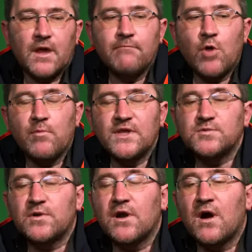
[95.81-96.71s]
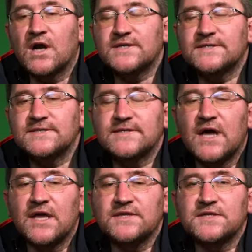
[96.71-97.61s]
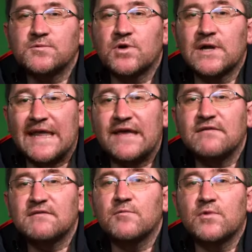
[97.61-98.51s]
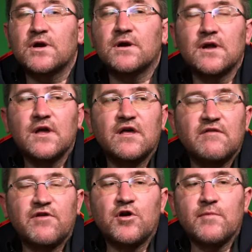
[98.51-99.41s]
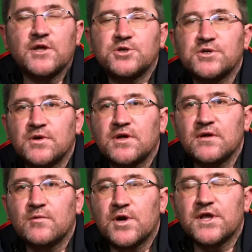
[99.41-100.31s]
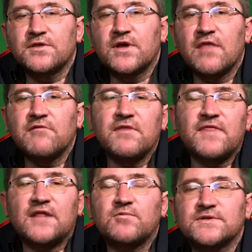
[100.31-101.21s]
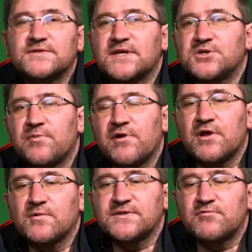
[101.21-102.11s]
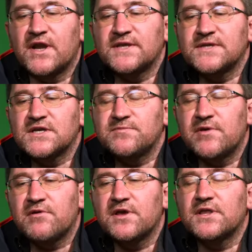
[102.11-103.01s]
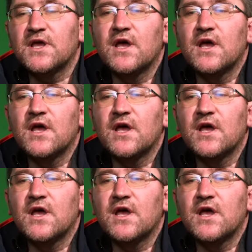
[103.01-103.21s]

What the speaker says: moments when arts and sciences were linked, were very much working together, and that was such a period, was the Renaissance period,